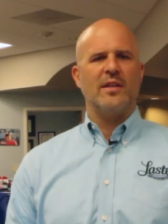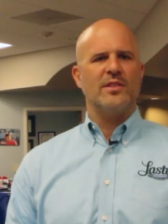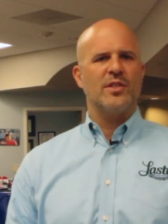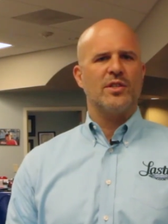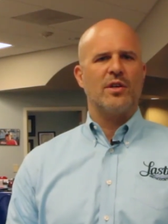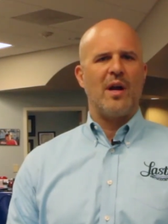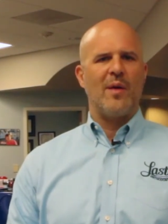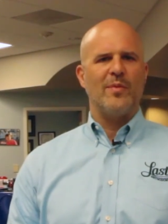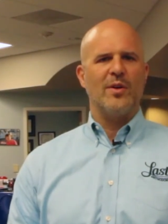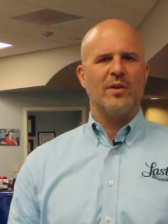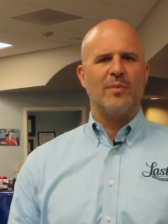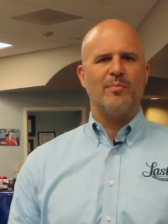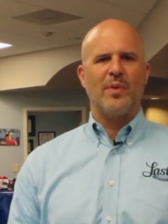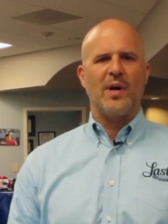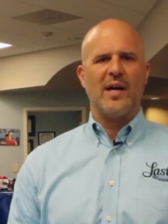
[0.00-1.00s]
just grab your
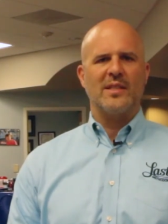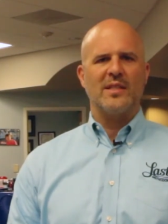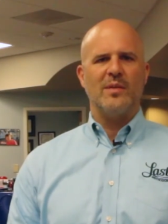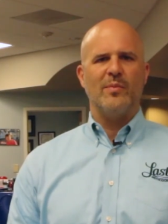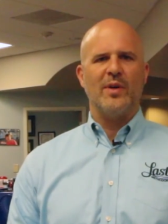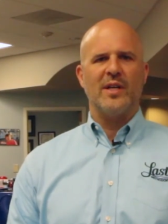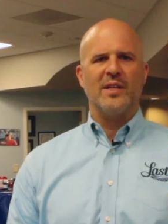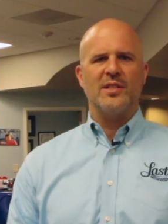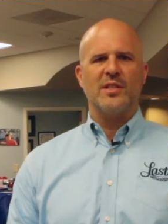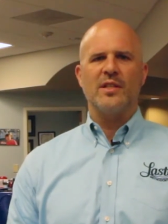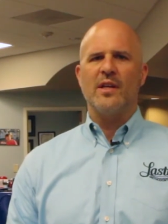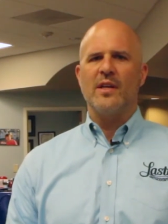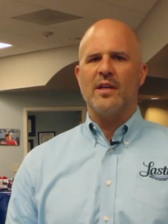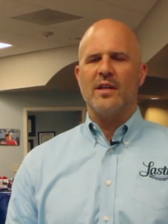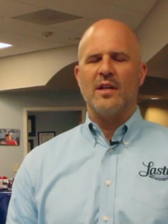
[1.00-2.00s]
proxy brush,
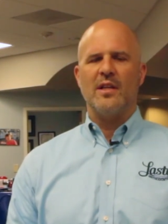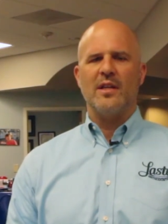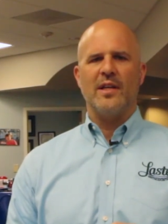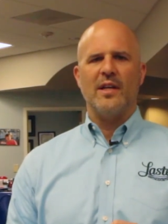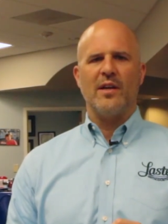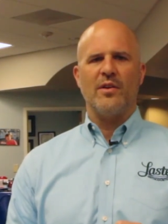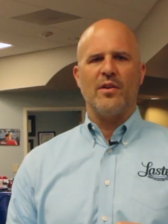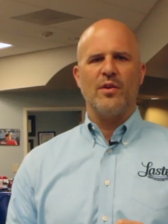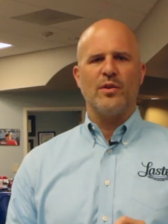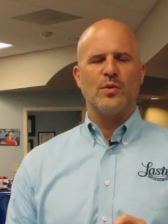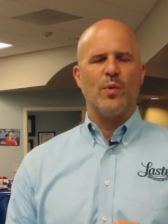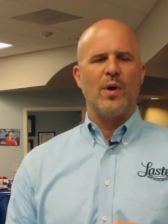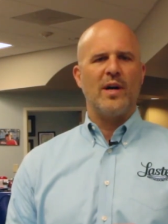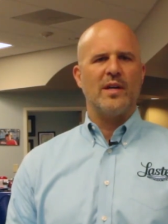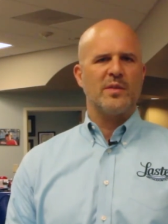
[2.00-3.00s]
clean under those
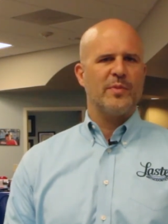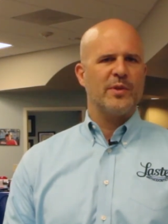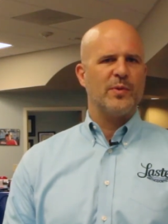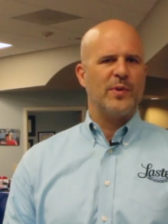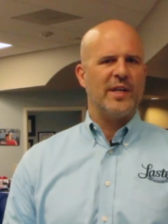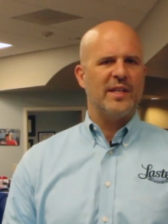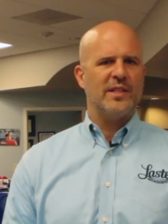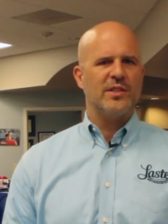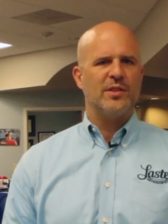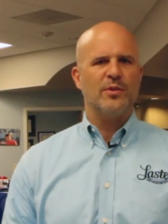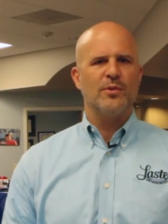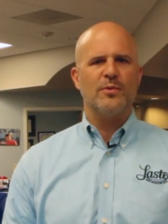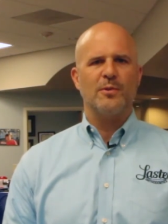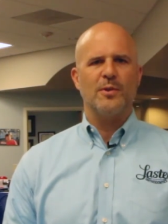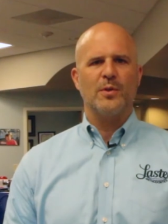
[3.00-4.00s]
wires between each
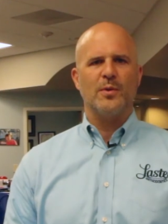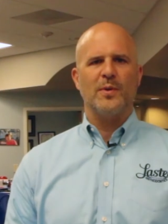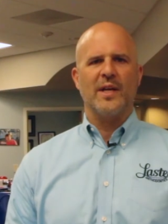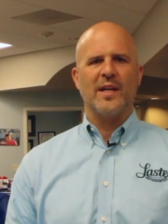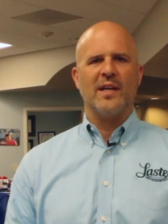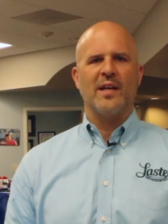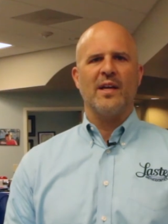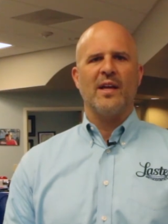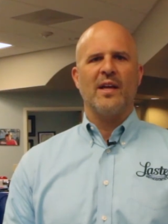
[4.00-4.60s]
tooth real quick,